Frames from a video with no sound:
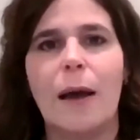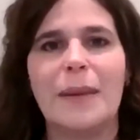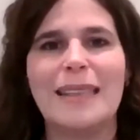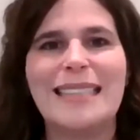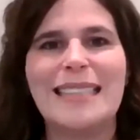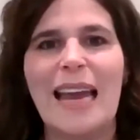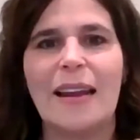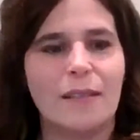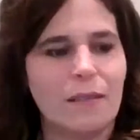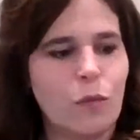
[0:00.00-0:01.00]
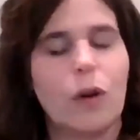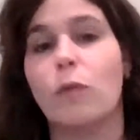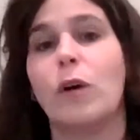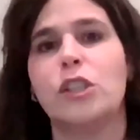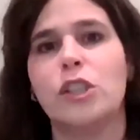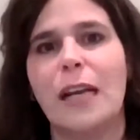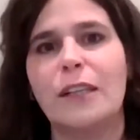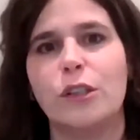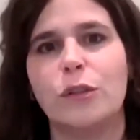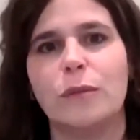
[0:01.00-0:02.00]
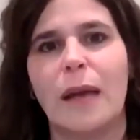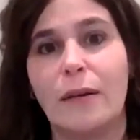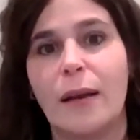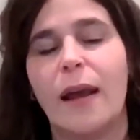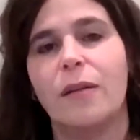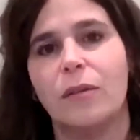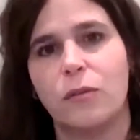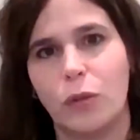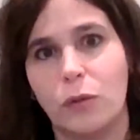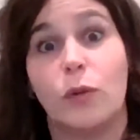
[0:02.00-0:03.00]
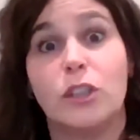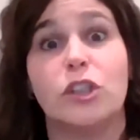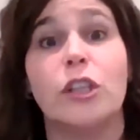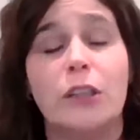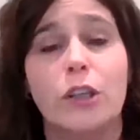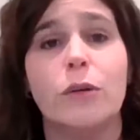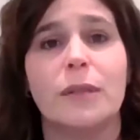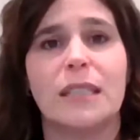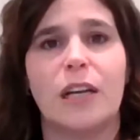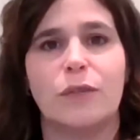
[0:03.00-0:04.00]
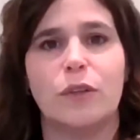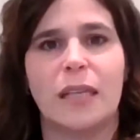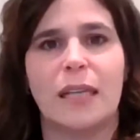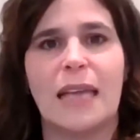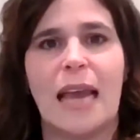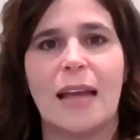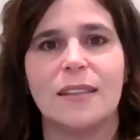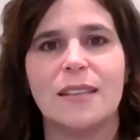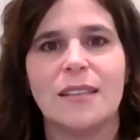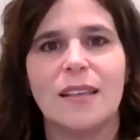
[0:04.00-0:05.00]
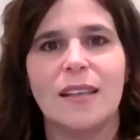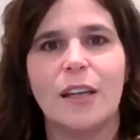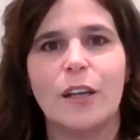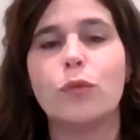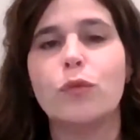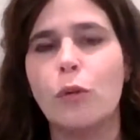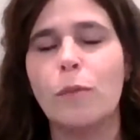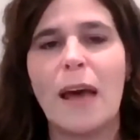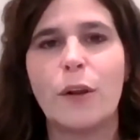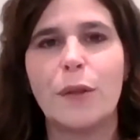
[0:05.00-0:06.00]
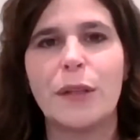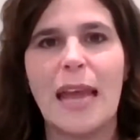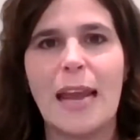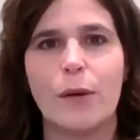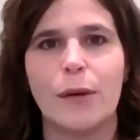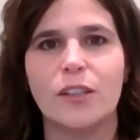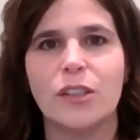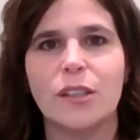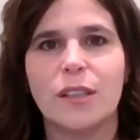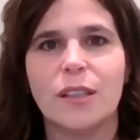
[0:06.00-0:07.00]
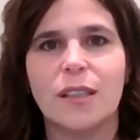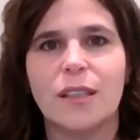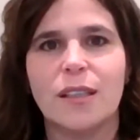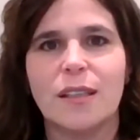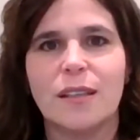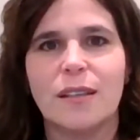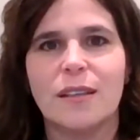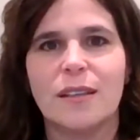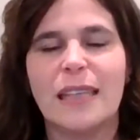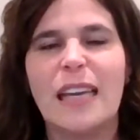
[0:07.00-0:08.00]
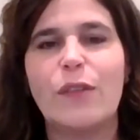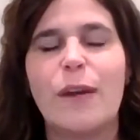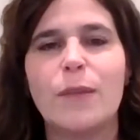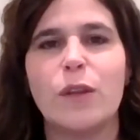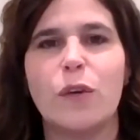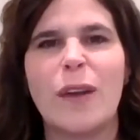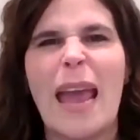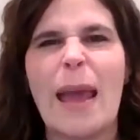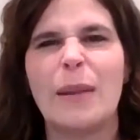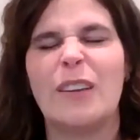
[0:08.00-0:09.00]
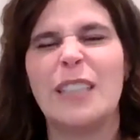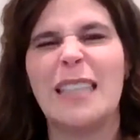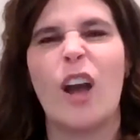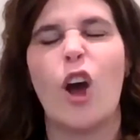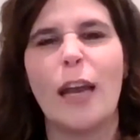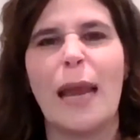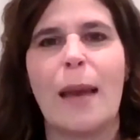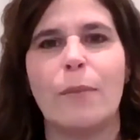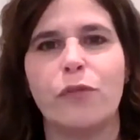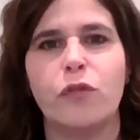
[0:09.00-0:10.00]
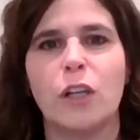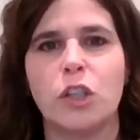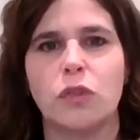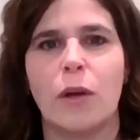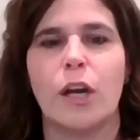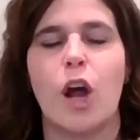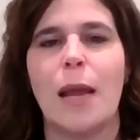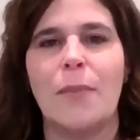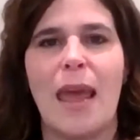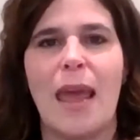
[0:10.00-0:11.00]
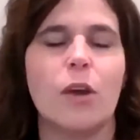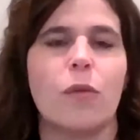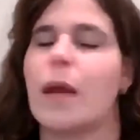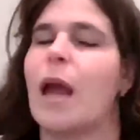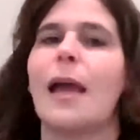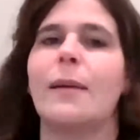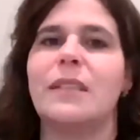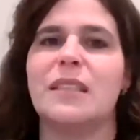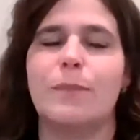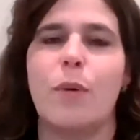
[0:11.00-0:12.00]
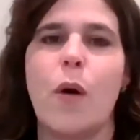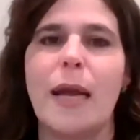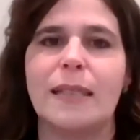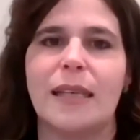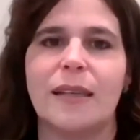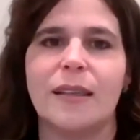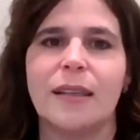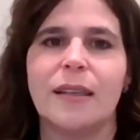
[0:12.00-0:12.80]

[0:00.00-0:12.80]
instead? What should I do? And what should he do instead of using his hands? Role model the language. Right. Give him the vocabulary. Say, I am frustrated. I am angry. I am disappointed.